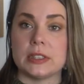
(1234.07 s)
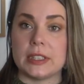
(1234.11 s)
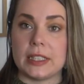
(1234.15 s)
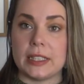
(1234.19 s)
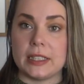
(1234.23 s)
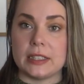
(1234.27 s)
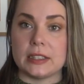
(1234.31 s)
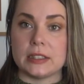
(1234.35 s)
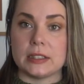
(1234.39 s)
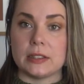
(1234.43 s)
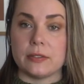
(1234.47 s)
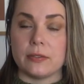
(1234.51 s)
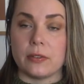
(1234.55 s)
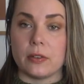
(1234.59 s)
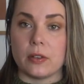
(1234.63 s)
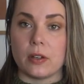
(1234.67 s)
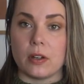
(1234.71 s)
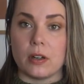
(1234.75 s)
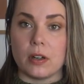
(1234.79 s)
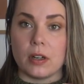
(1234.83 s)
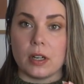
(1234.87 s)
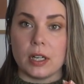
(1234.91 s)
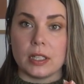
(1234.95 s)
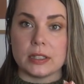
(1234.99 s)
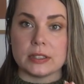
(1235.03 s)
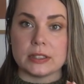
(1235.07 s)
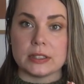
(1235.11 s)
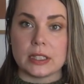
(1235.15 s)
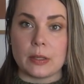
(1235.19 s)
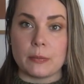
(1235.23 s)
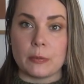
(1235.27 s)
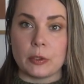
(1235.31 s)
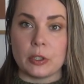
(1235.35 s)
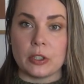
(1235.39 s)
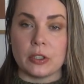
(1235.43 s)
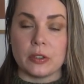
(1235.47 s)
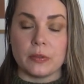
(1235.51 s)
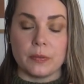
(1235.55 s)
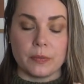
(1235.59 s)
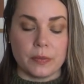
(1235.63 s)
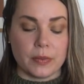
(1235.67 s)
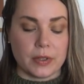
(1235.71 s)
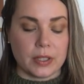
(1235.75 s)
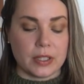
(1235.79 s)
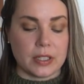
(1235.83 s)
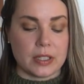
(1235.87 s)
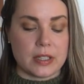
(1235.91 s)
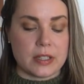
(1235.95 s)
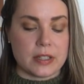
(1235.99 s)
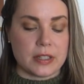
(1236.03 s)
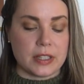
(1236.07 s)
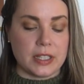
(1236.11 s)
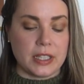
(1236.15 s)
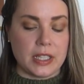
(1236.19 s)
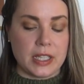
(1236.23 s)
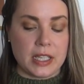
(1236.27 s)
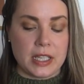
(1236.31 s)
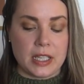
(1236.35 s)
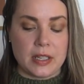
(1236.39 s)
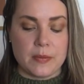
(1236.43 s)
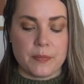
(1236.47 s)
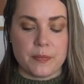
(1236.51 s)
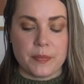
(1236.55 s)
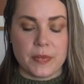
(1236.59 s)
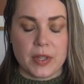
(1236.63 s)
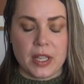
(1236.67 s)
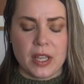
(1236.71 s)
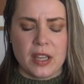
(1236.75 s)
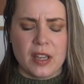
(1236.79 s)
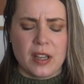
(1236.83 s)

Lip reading: this for a summer tee,